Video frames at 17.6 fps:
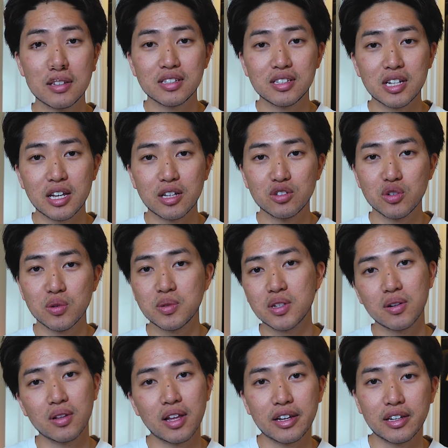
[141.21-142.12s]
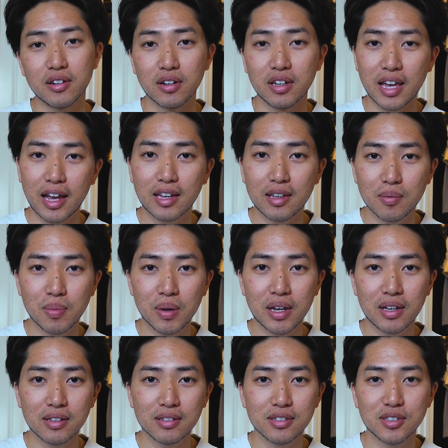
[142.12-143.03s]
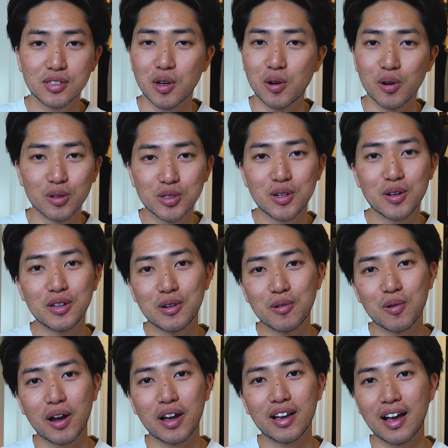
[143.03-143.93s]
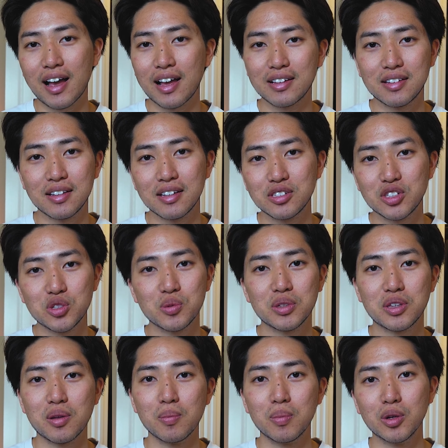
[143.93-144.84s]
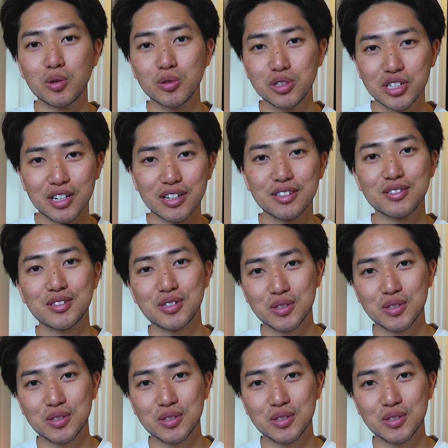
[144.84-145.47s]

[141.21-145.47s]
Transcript: the Sand Drifts are like your khaki pants, so it was only right I had to hit you with the blue jeans